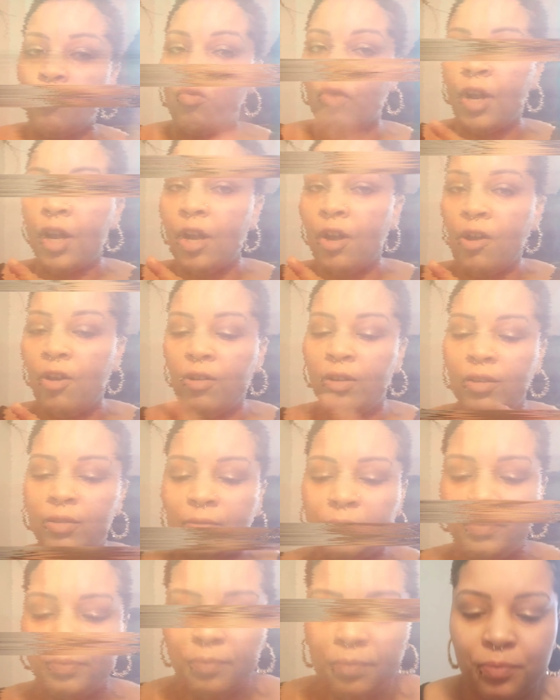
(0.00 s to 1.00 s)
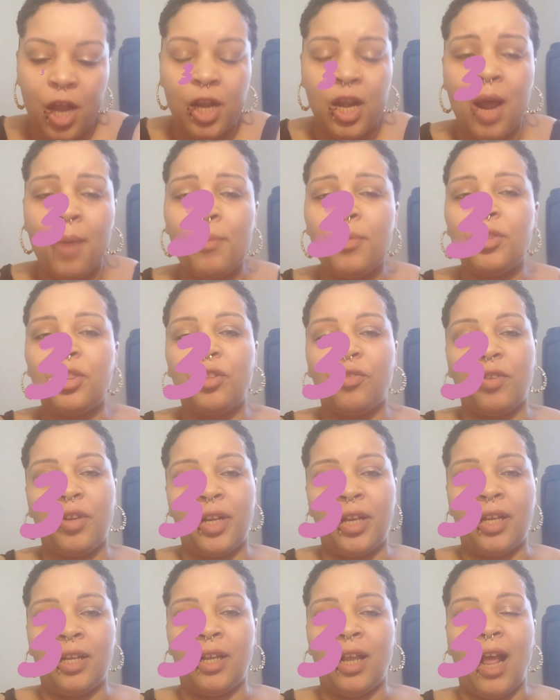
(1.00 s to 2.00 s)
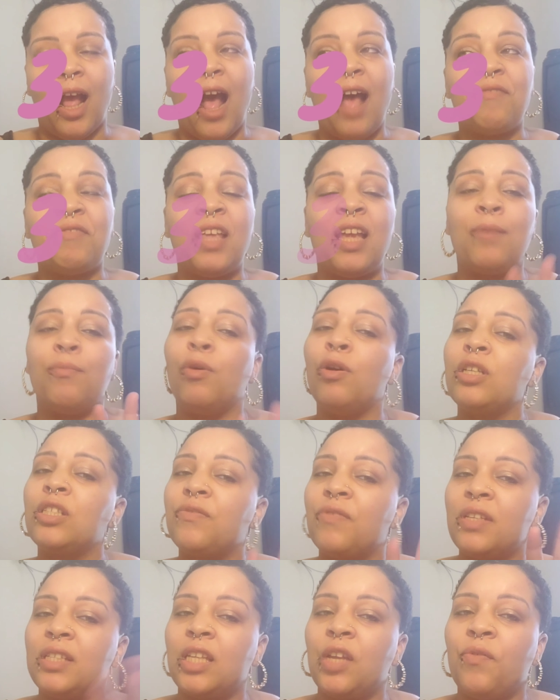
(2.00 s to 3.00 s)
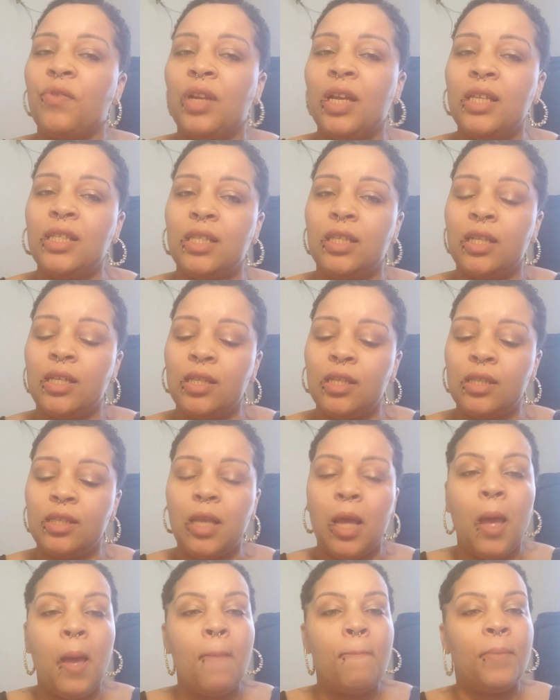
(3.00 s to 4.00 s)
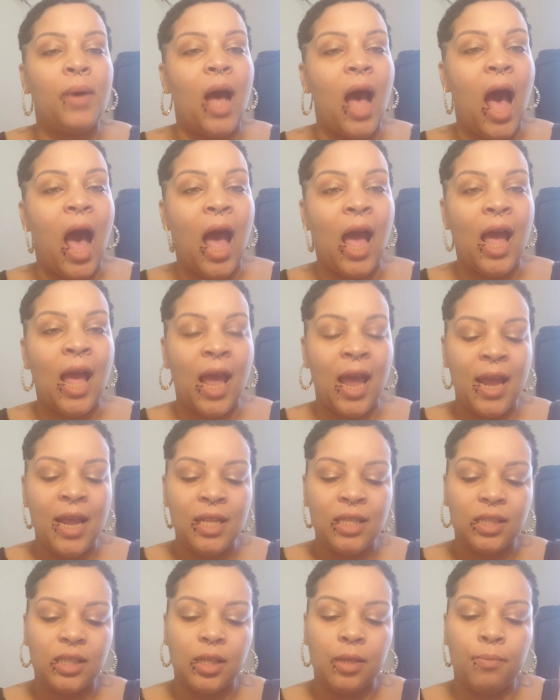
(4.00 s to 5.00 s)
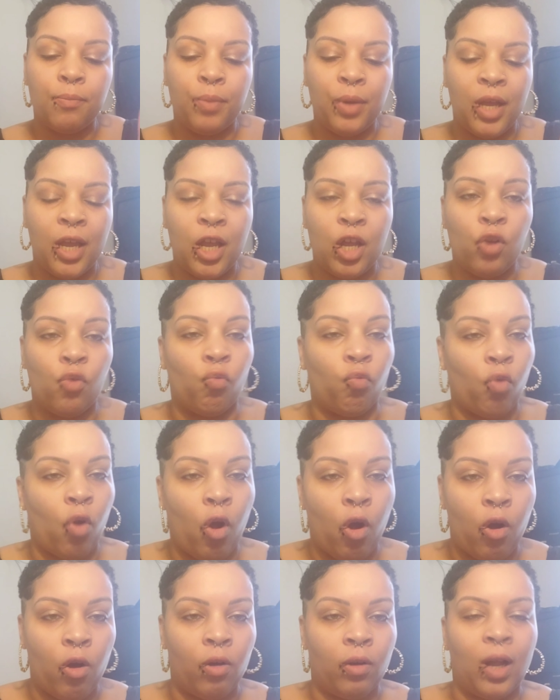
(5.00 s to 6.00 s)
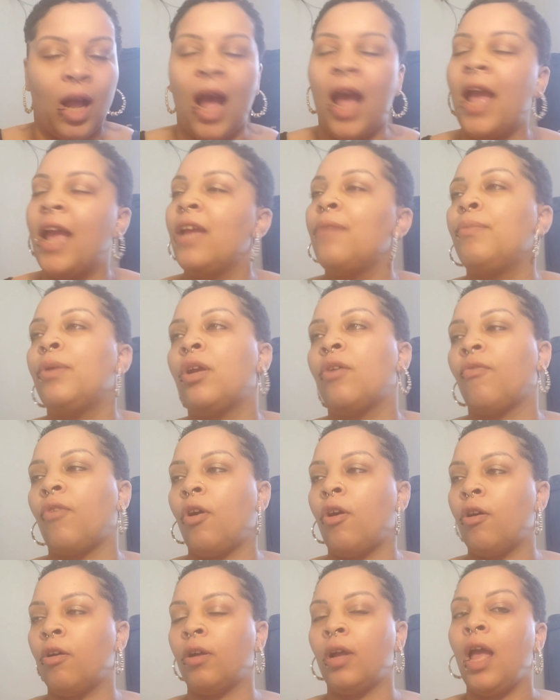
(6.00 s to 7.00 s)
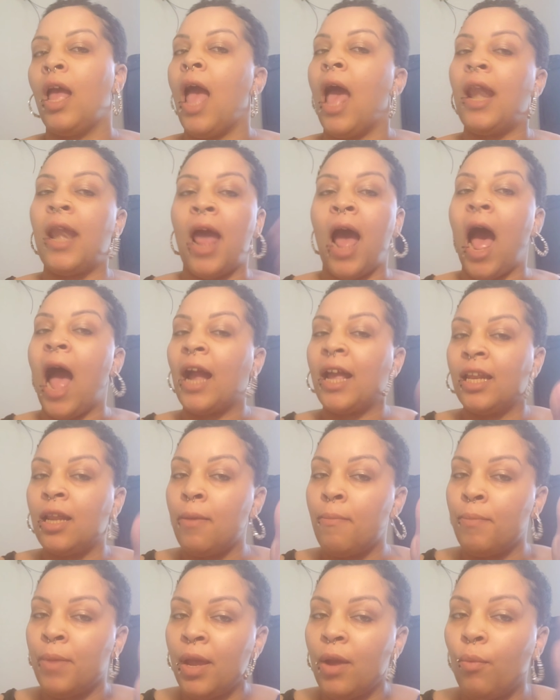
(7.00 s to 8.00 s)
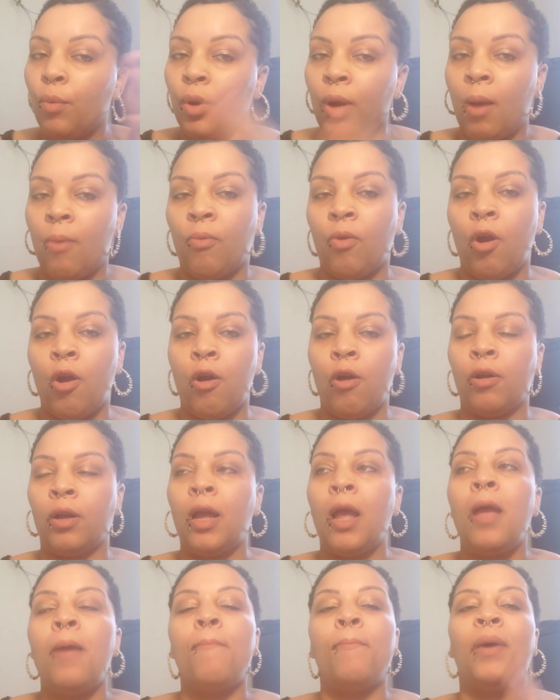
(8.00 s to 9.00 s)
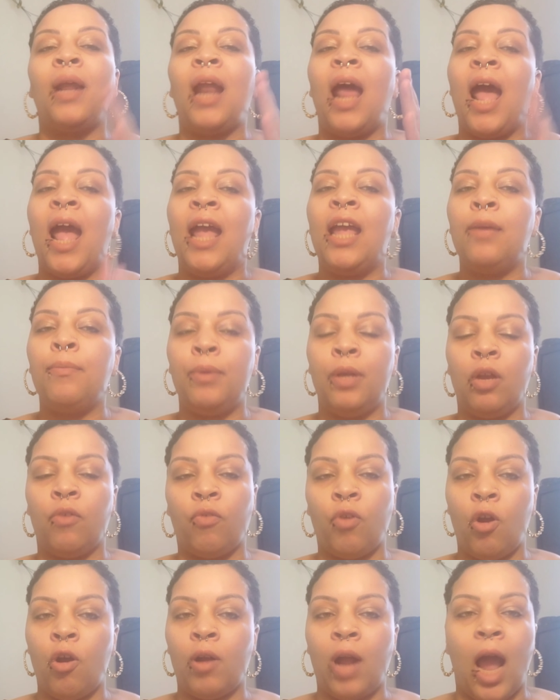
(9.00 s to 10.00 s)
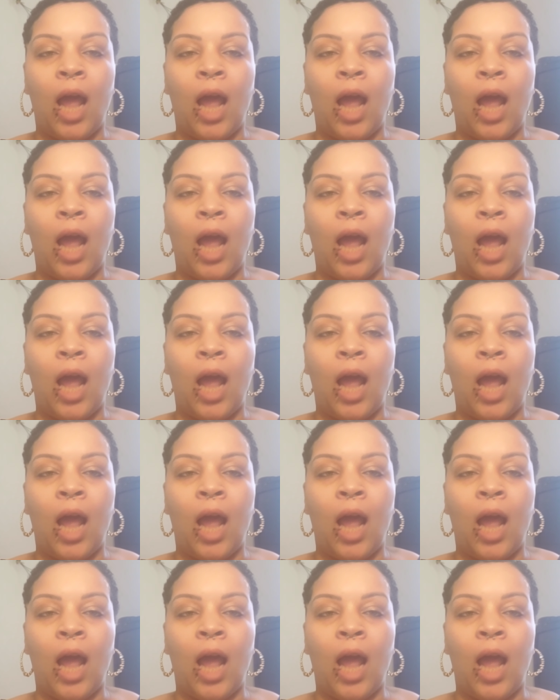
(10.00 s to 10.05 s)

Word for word: Real. Number three. I think most of us can relate to this, but I hate being wrong. I hate being wrong. Now, I can admit when I'm wrong, but I hate being wrong.